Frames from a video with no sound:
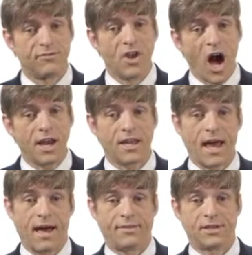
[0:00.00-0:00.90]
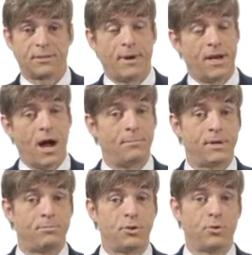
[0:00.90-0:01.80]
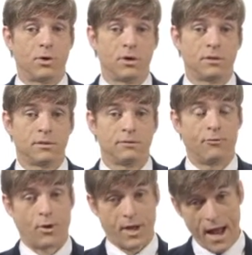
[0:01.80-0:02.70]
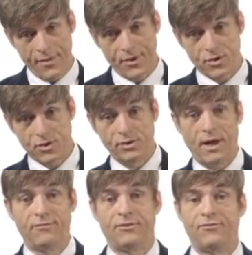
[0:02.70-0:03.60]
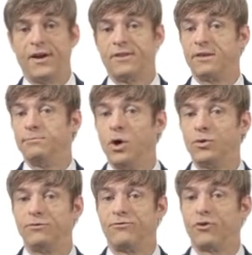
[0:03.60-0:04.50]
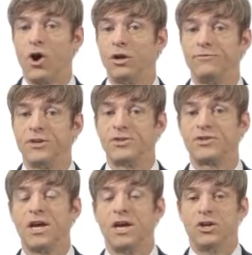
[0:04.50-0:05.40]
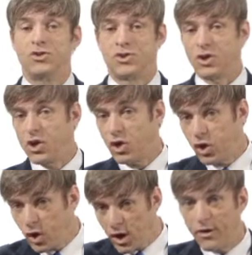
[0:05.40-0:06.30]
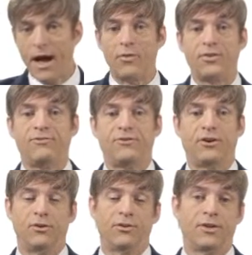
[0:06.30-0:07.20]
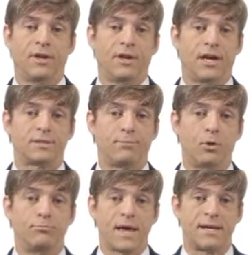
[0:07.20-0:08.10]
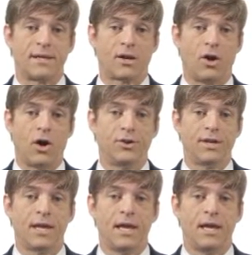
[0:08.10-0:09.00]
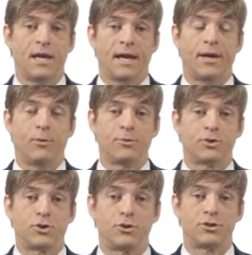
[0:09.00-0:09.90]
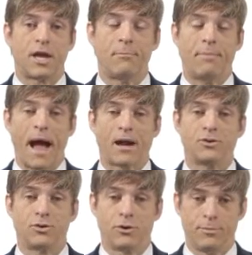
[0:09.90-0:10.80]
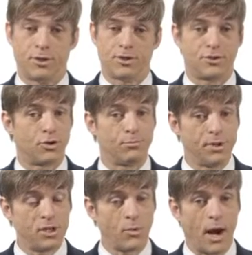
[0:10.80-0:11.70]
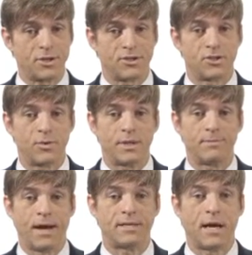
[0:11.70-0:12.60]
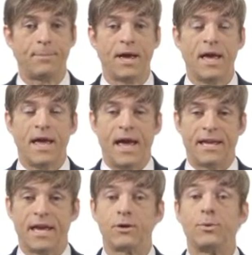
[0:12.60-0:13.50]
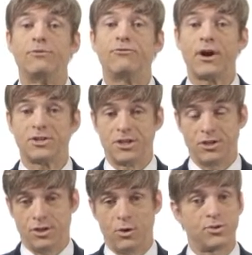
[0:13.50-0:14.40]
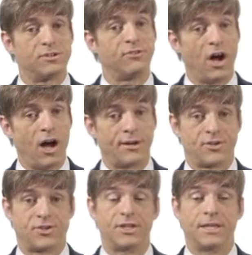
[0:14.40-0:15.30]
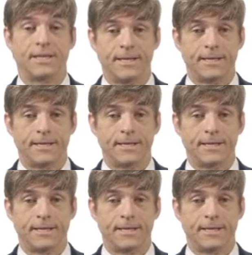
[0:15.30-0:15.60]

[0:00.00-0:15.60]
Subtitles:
of non-Catholics may not be pure, for Catholics who love the faith, the motive for all of this is to clear out the filth, as Pope Benedict called it, and help the church get back to her mission. So please watch this week's Mic'd Up and get a refreshing dose of honesty.